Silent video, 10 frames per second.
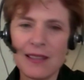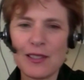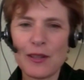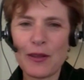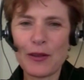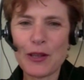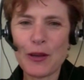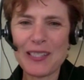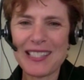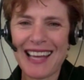So there's
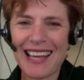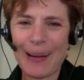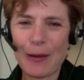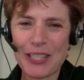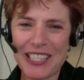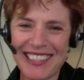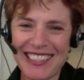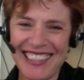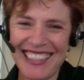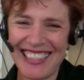always that option.
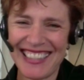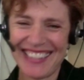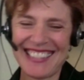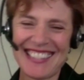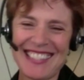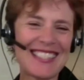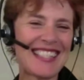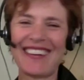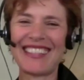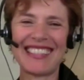This is
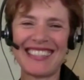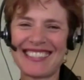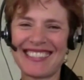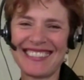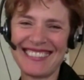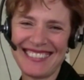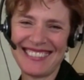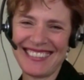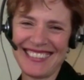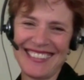just how it is.
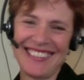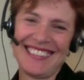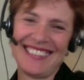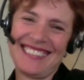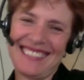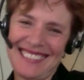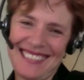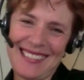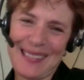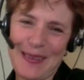
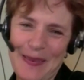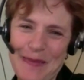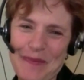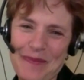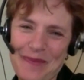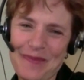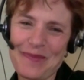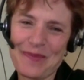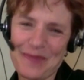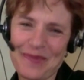So. Thank you.
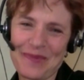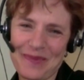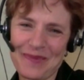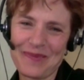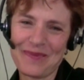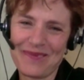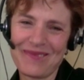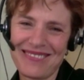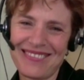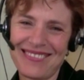I
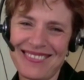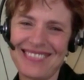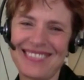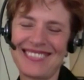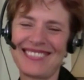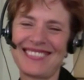really appreciate this.